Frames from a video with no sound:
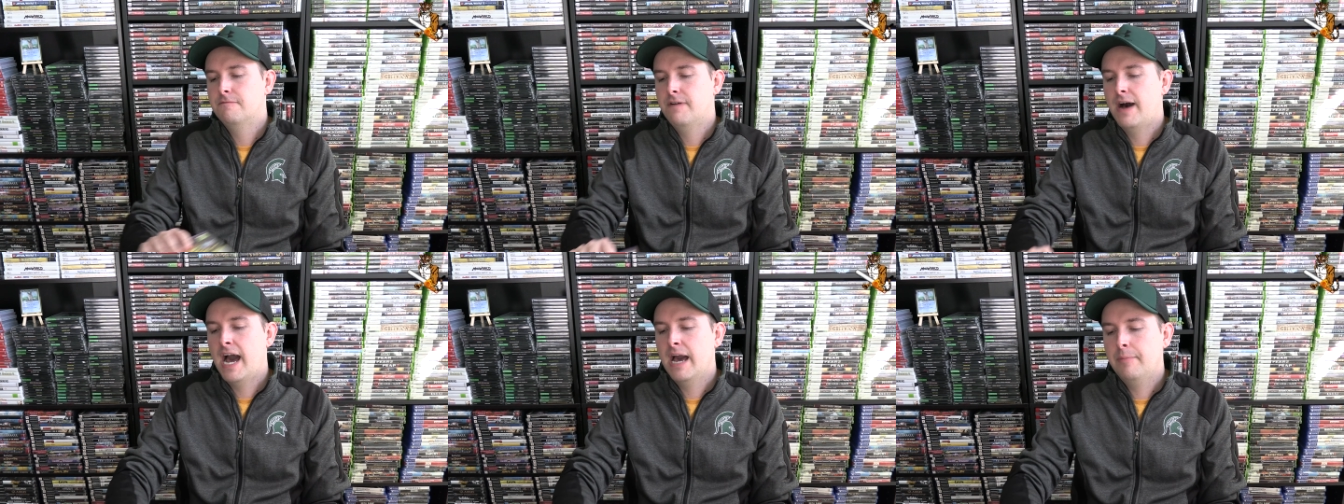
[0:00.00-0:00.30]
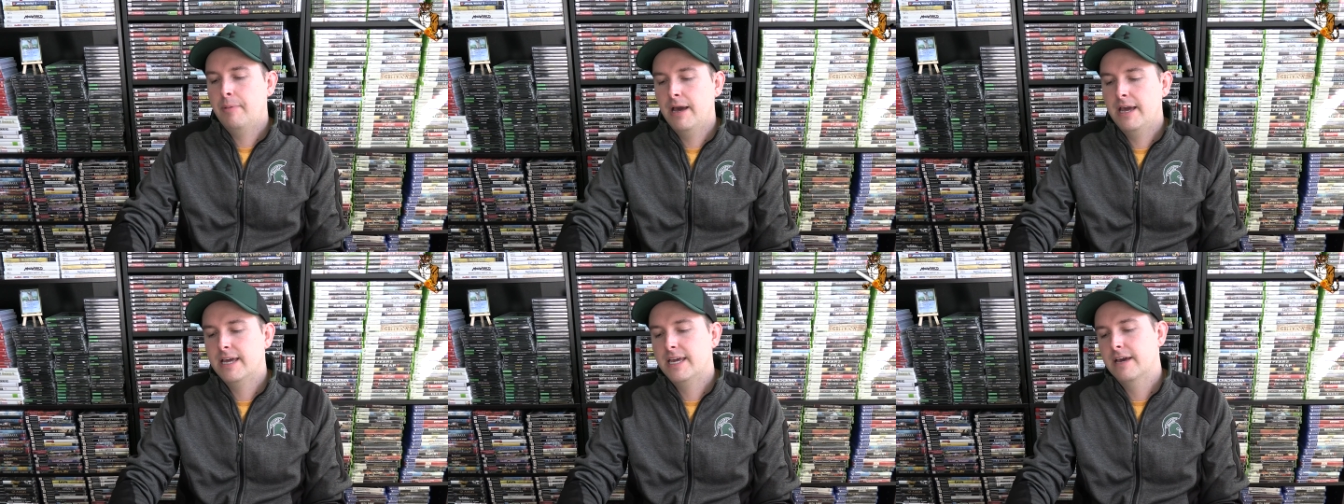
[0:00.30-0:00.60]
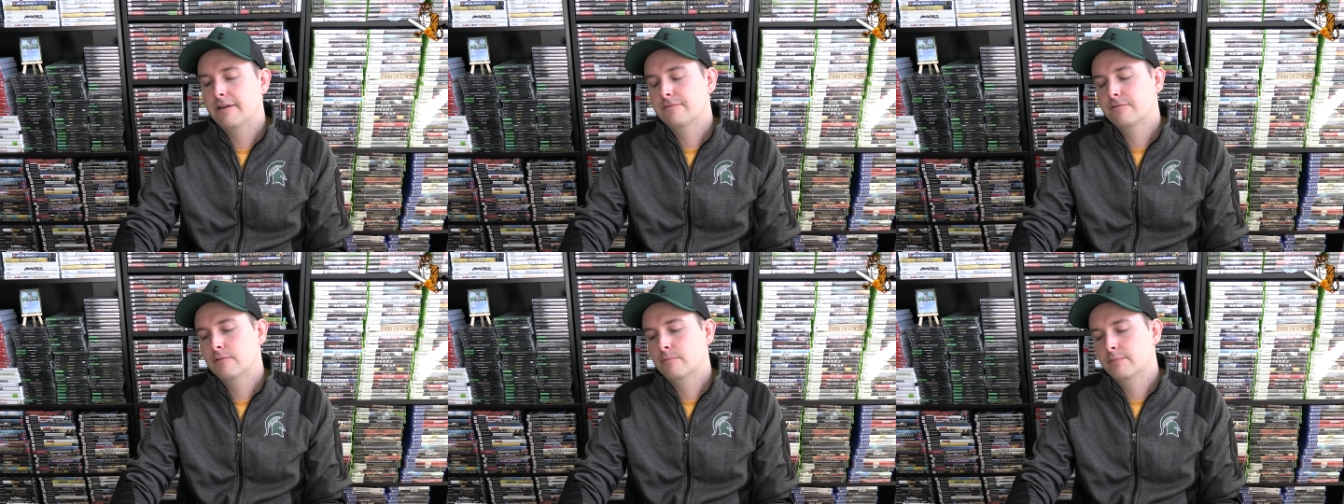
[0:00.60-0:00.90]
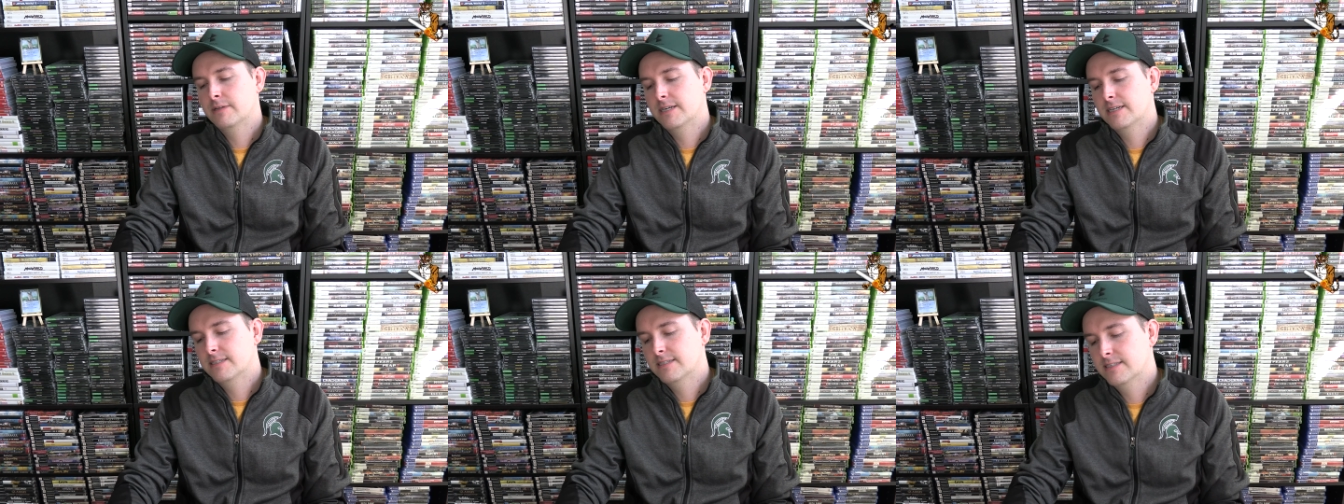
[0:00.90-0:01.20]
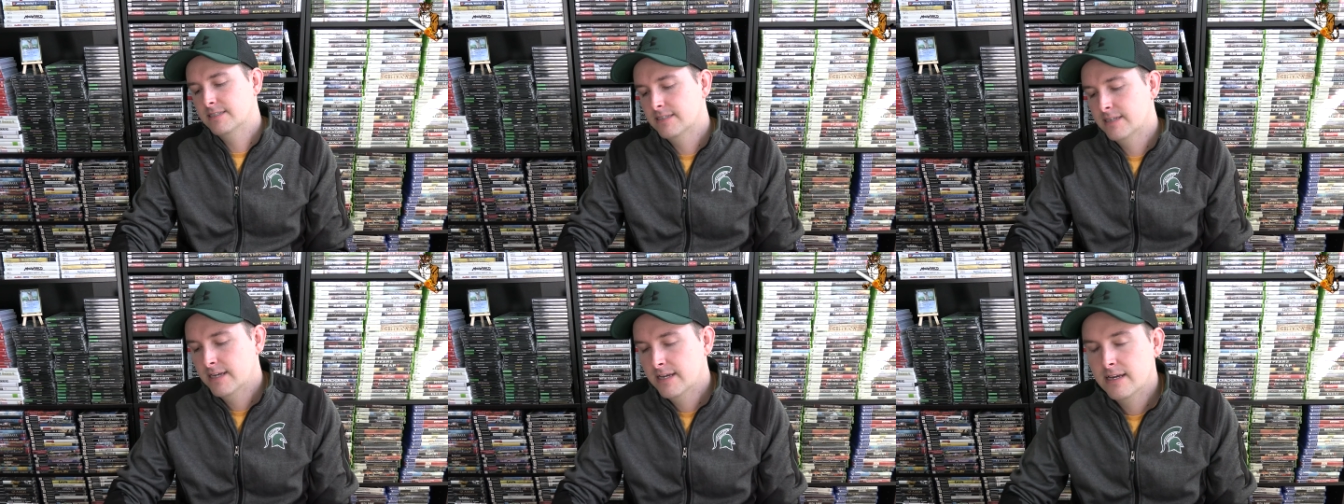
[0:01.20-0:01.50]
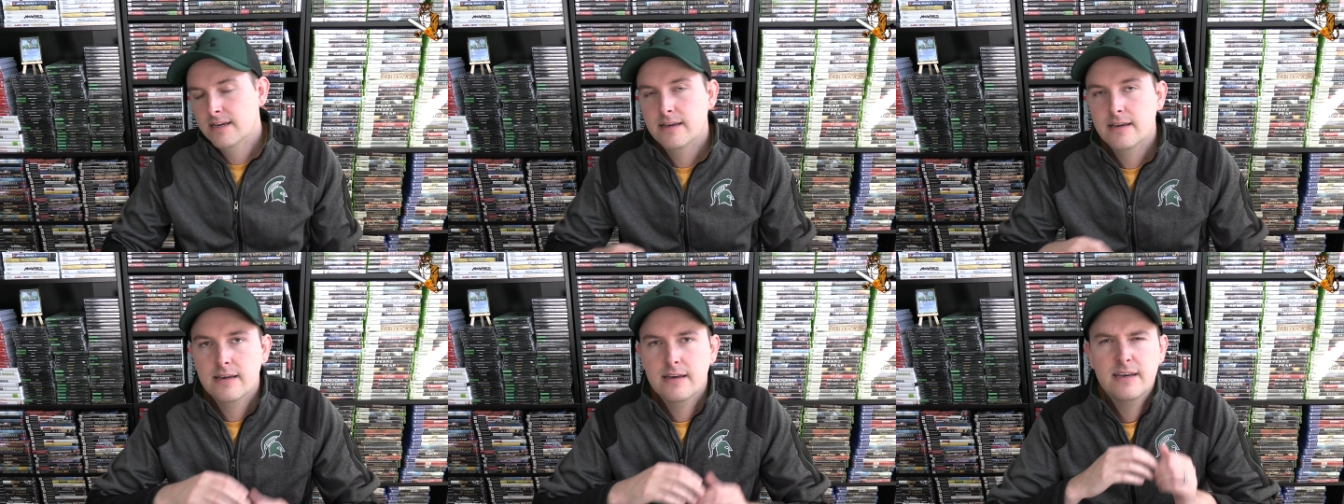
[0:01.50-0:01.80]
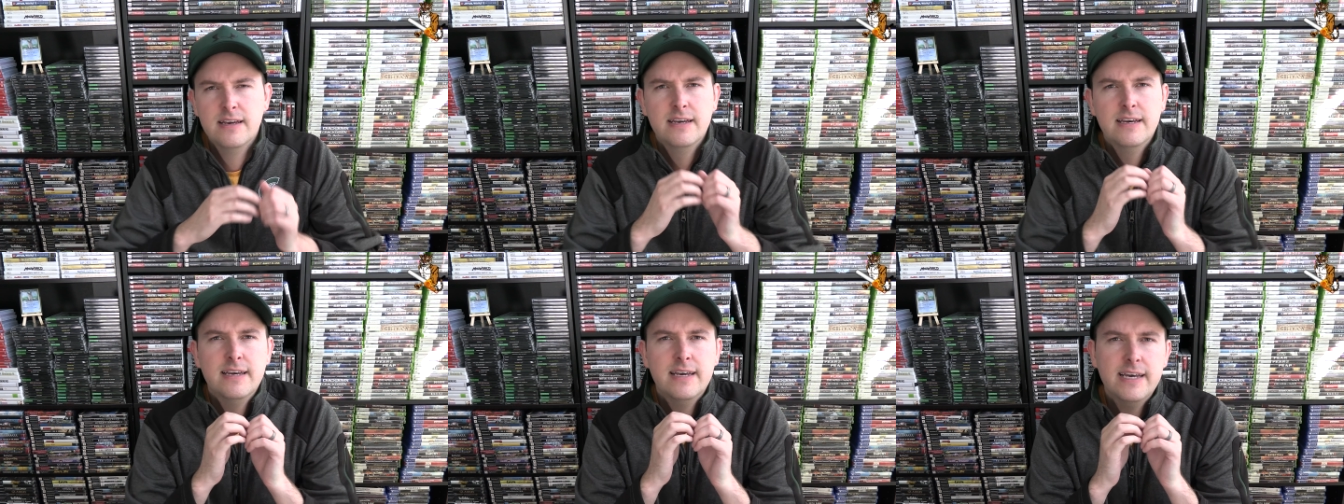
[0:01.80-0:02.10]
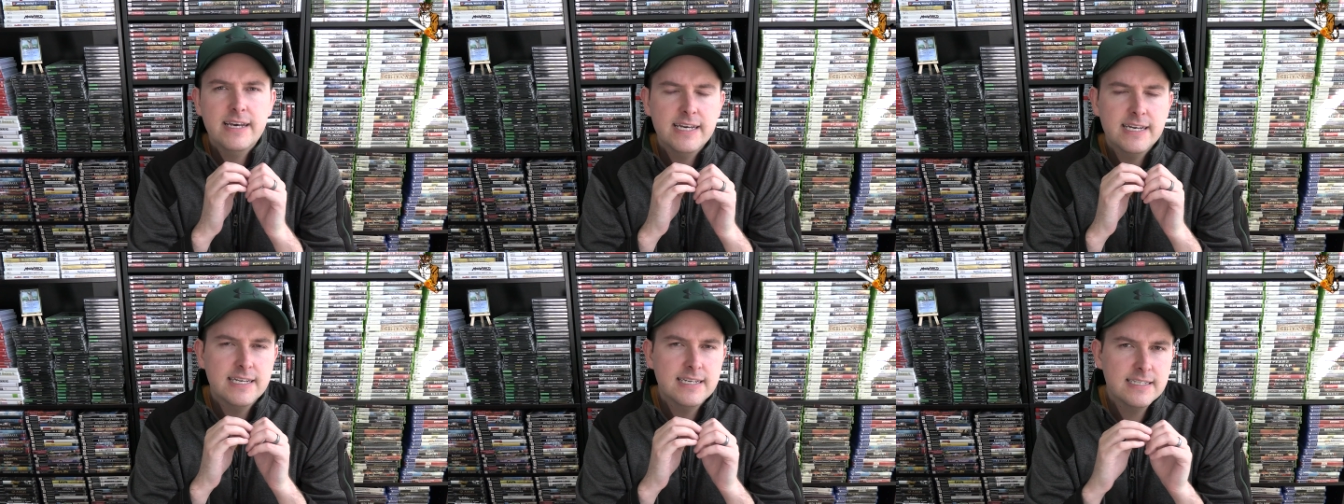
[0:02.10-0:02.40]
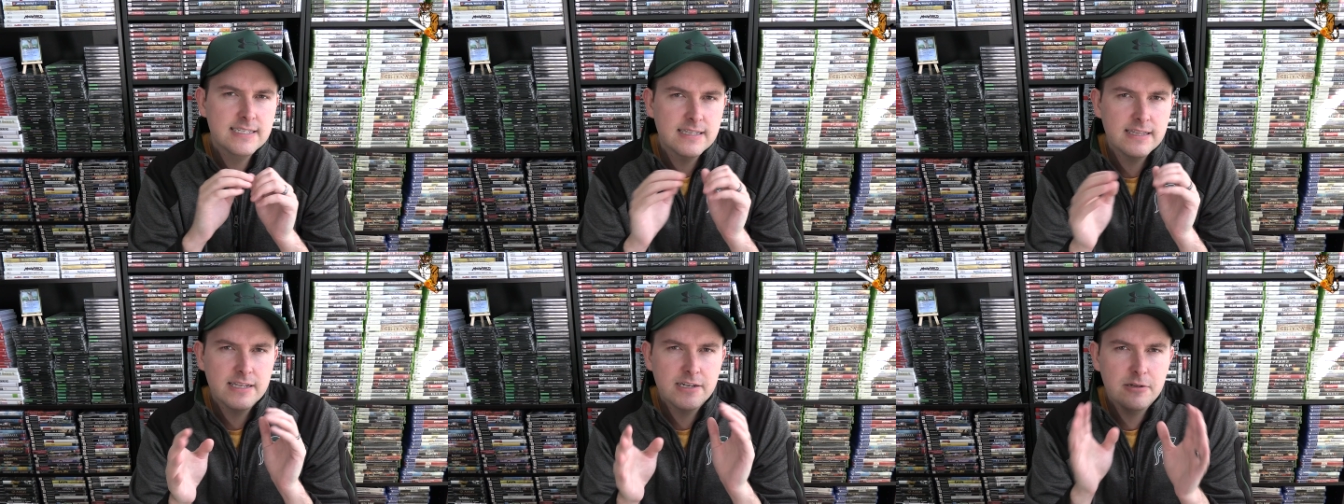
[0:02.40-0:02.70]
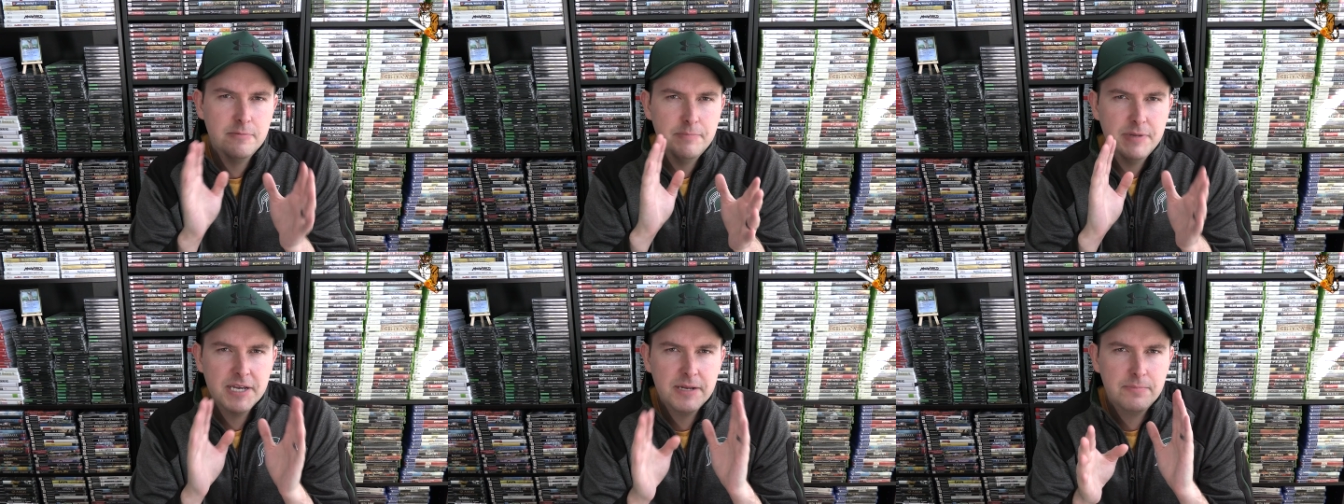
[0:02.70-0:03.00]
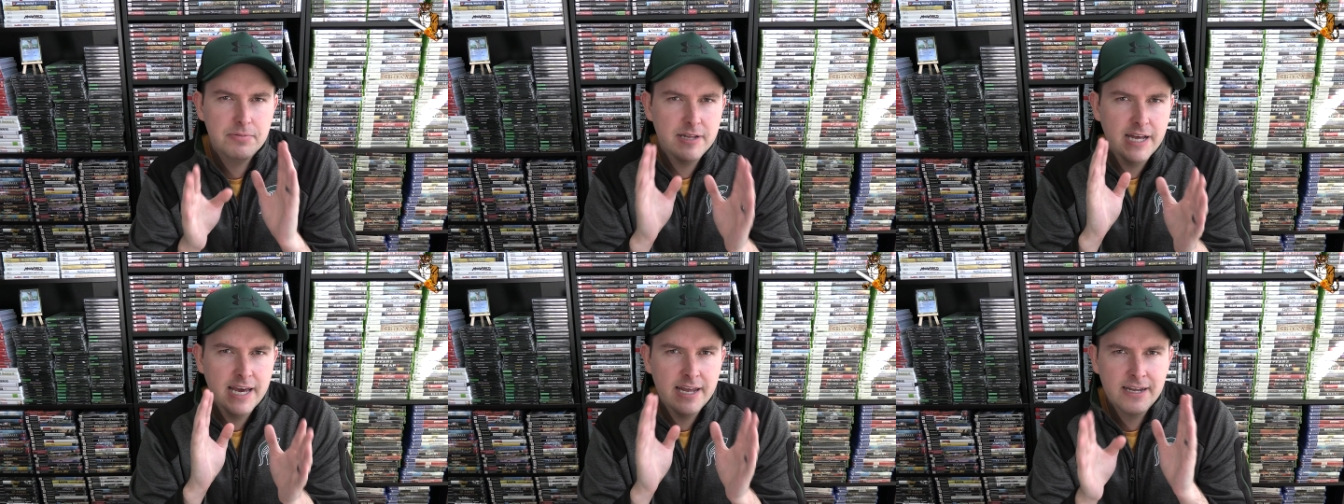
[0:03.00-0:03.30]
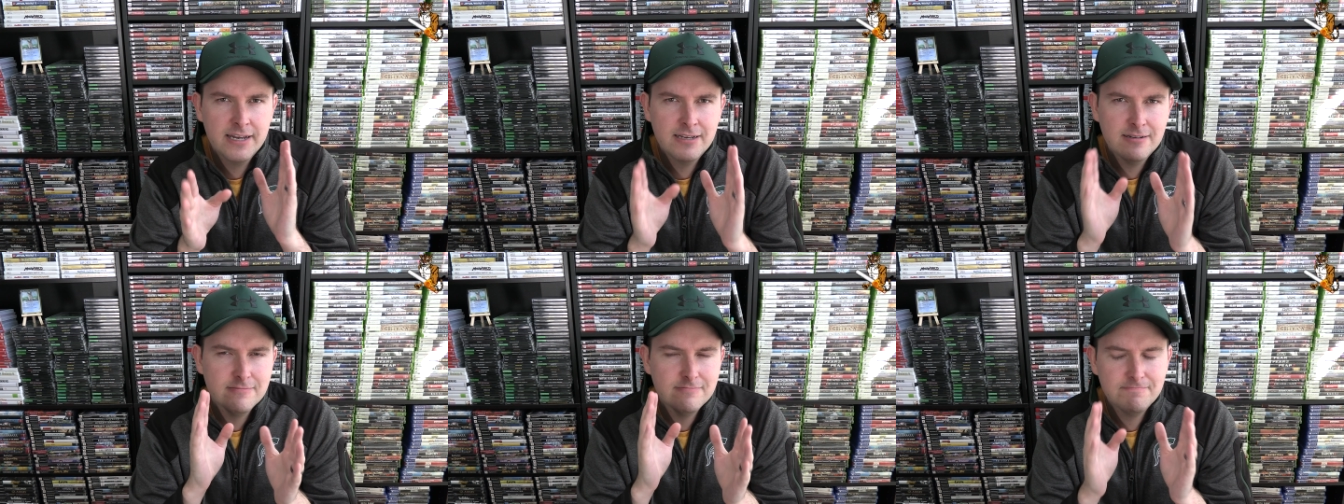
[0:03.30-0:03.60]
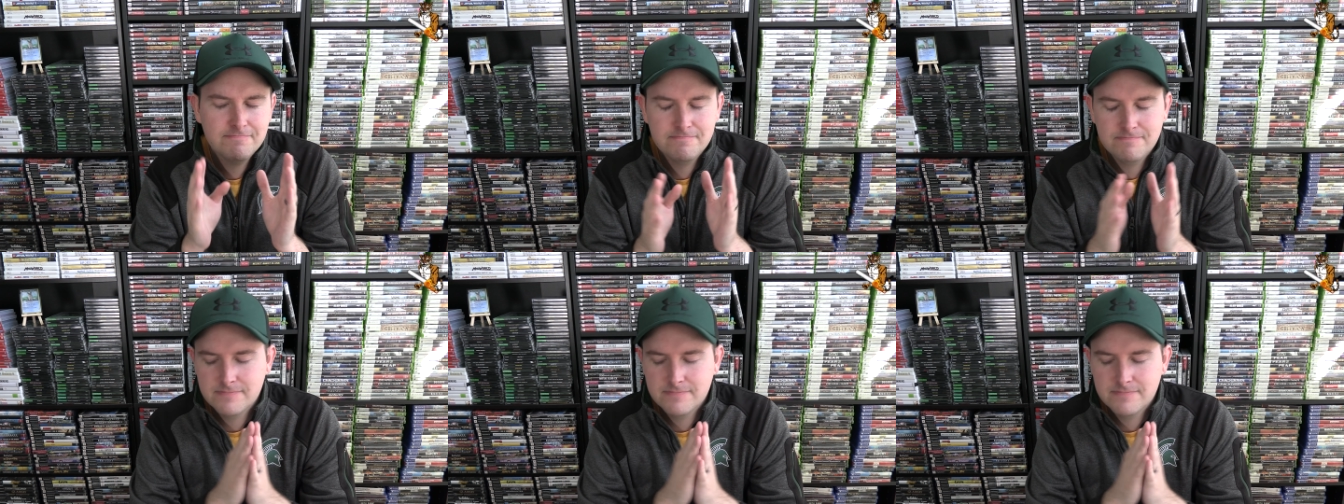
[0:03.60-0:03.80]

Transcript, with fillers: vibe I get from this is Little Big Planet.